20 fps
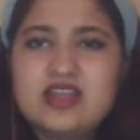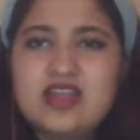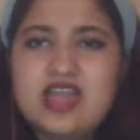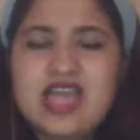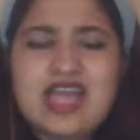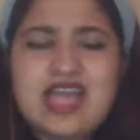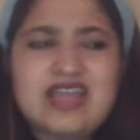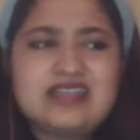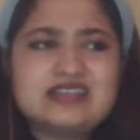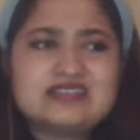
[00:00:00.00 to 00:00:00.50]

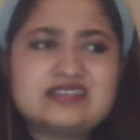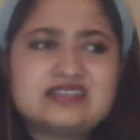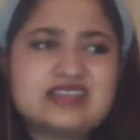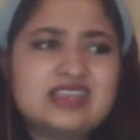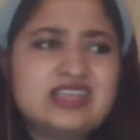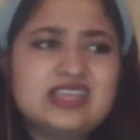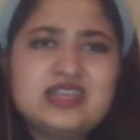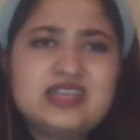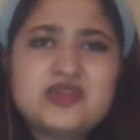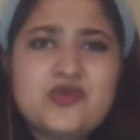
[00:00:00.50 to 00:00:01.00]
And
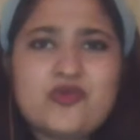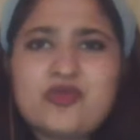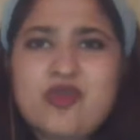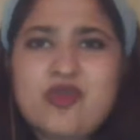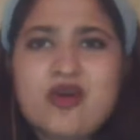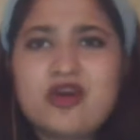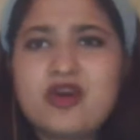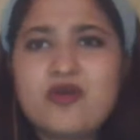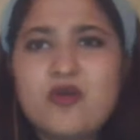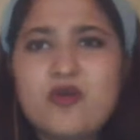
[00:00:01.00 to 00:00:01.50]
he no
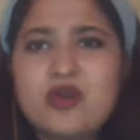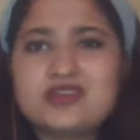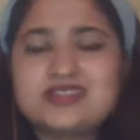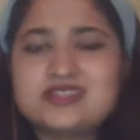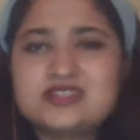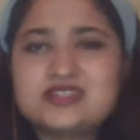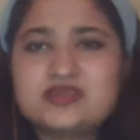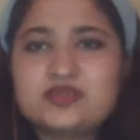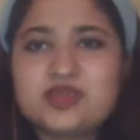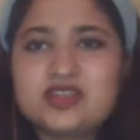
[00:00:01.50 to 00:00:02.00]
longer wanted
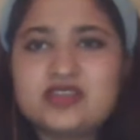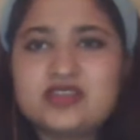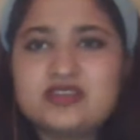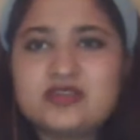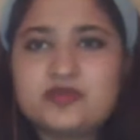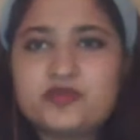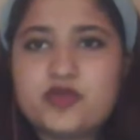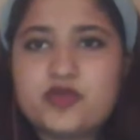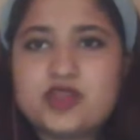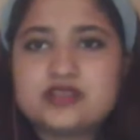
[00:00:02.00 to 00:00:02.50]
to be in her
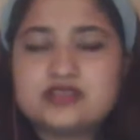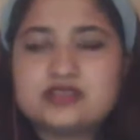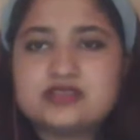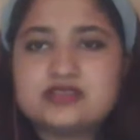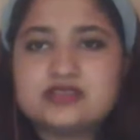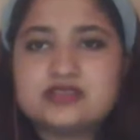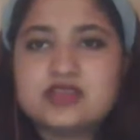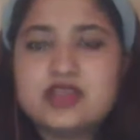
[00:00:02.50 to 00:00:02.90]
presence.